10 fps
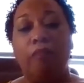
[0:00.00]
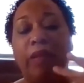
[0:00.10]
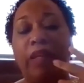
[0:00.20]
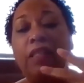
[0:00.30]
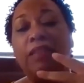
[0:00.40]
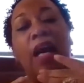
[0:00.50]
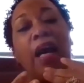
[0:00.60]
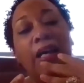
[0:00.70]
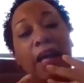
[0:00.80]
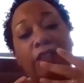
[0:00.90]
because
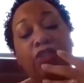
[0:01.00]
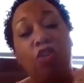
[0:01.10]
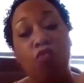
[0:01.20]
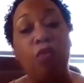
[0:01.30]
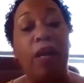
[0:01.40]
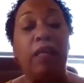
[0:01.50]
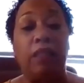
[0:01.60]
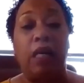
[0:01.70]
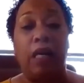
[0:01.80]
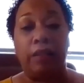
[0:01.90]
I had to
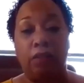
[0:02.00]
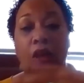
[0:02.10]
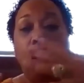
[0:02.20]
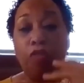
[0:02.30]
recognize